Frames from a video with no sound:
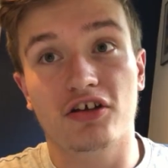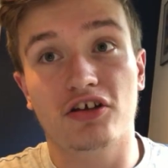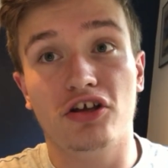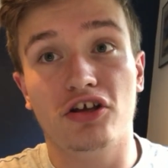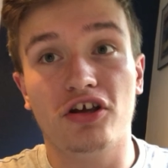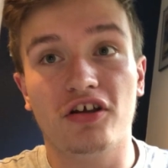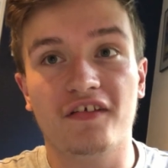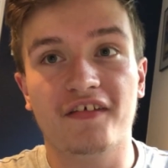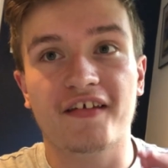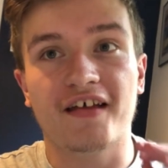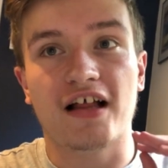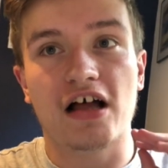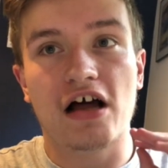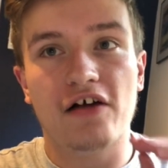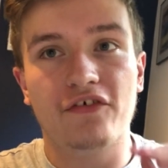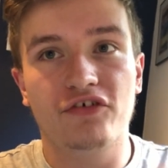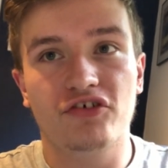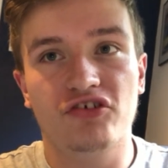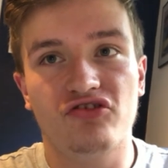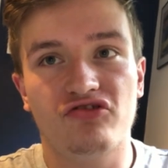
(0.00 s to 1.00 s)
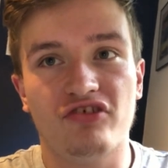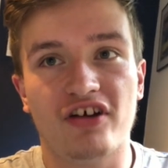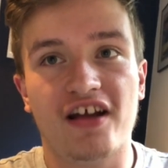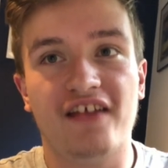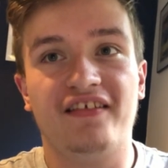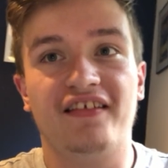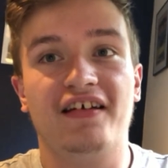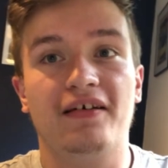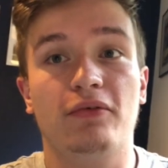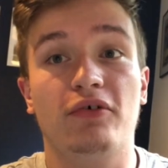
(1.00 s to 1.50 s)
You can tell how
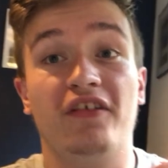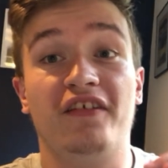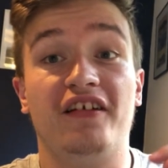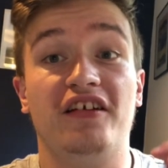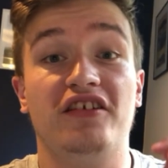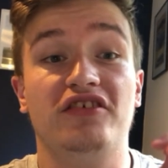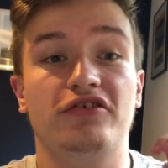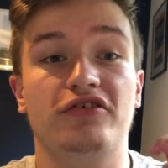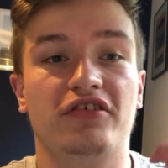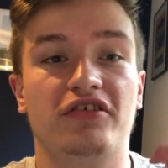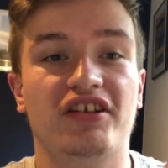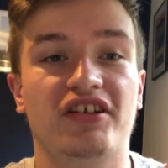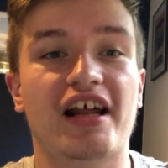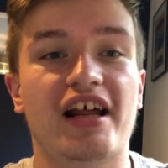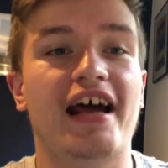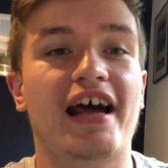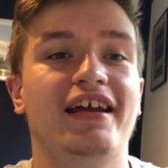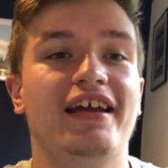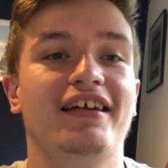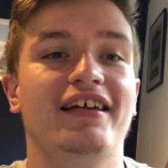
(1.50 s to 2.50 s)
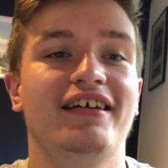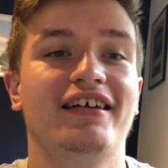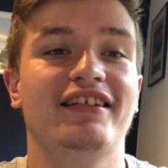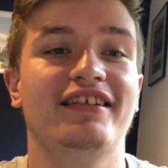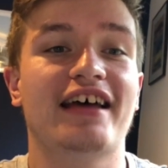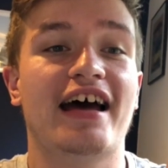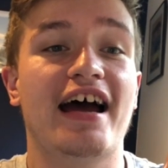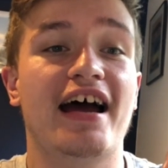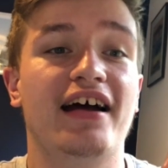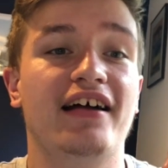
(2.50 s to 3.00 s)
frustrating it was like during the day
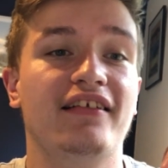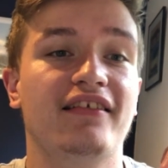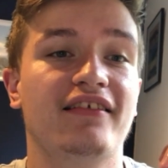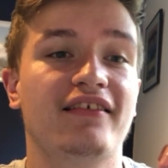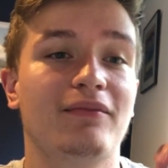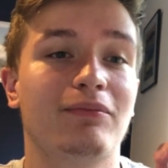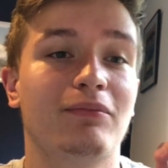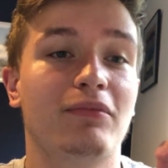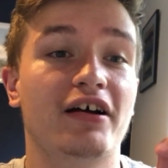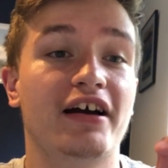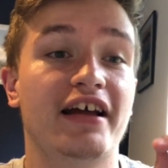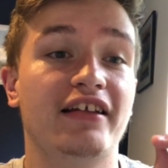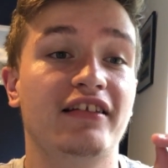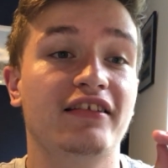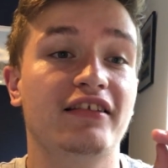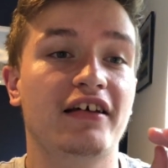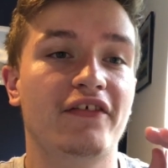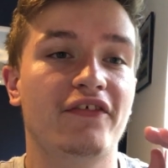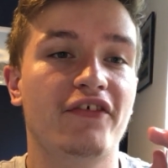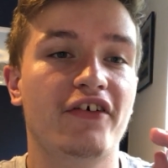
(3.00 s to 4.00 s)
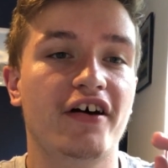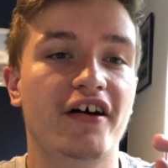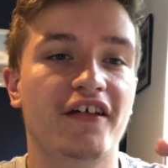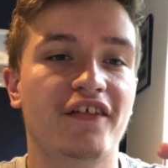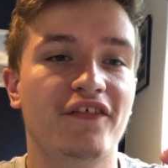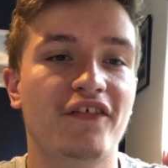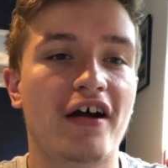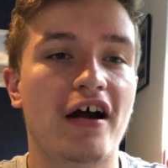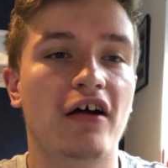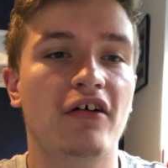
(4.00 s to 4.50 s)
that when I
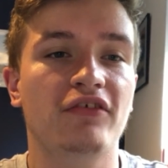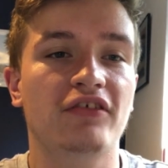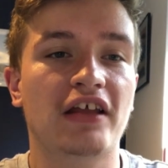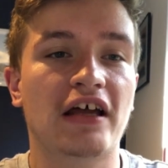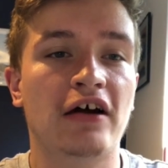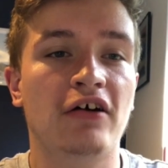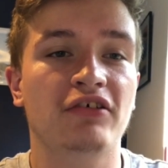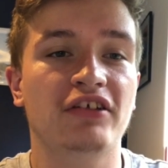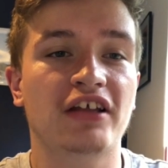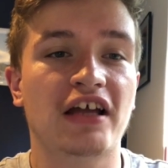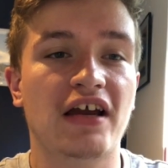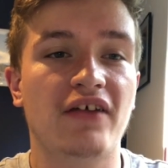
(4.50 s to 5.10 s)
first found out that I